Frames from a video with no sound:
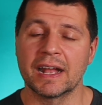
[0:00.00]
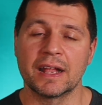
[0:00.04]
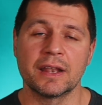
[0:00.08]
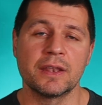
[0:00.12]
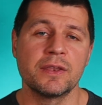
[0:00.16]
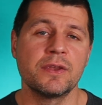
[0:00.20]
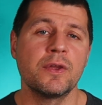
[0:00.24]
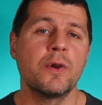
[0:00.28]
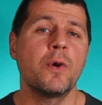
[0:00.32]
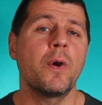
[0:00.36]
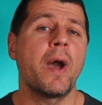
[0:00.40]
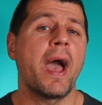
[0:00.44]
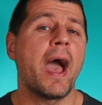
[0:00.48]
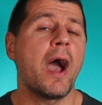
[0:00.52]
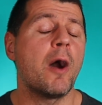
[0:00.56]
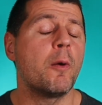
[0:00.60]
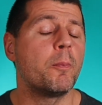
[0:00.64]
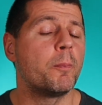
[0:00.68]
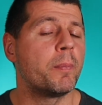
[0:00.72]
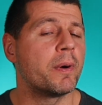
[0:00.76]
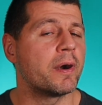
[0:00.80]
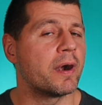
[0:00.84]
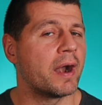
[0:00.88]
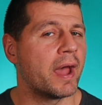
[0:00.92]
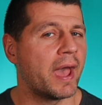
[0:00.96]
a new
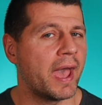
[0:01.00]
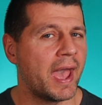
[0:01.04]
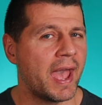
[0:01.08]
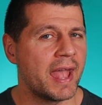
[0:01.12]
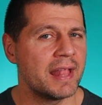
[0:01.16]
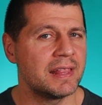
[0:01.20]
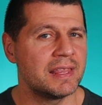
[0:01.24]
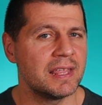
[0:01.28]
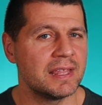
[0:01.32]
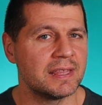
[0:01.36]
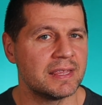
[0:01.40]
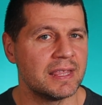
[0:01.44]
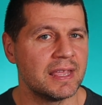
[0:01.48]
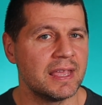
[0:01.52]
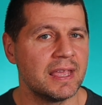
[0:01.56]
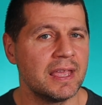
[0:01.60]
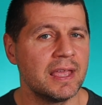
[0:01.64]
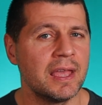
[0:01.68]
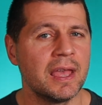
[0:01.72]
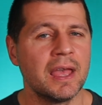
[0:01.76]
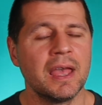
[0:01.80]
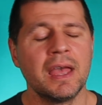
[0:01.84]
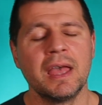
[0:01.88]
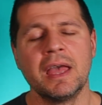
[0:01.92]
helper entity